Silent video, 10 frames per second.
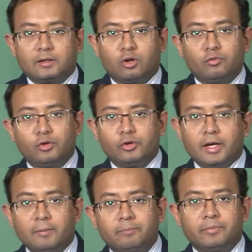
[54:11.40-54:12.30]
is all for
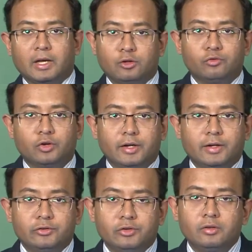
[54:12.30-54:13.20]
today. Thank you for your
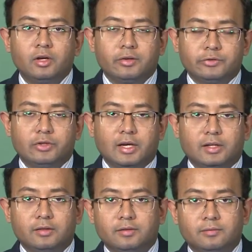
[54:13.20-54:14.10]
attention. Jai
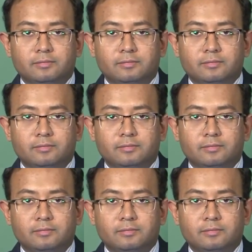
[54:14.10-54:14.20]
Hind.